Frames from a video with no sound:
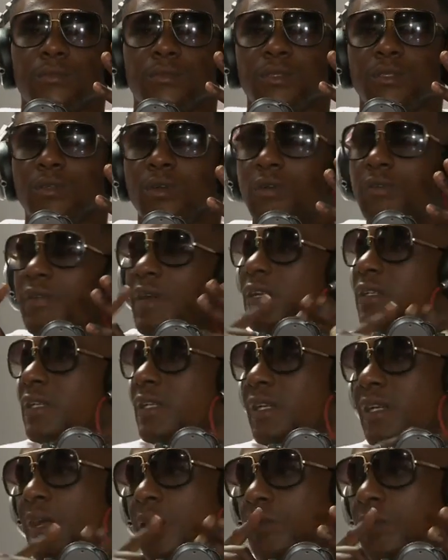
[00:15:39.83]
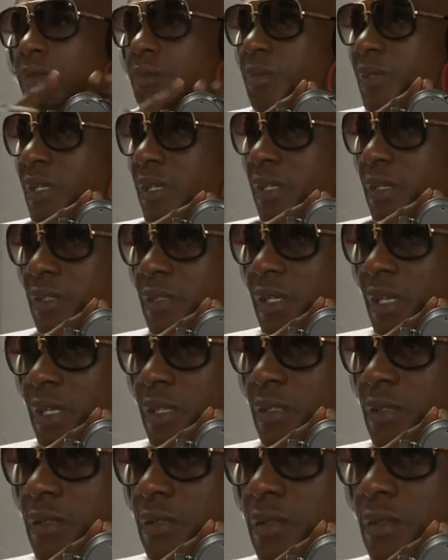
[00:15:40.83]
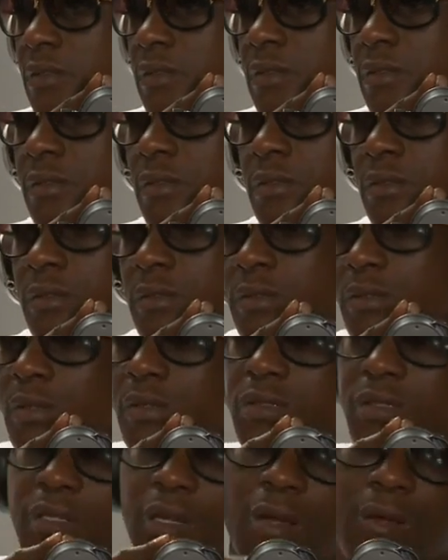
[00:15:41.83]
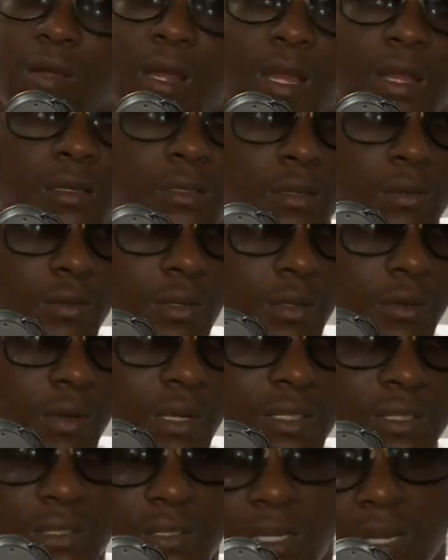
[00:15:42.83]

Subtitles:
You know, if I did, I wouldn't be here today. You know, so I don't have no regrets in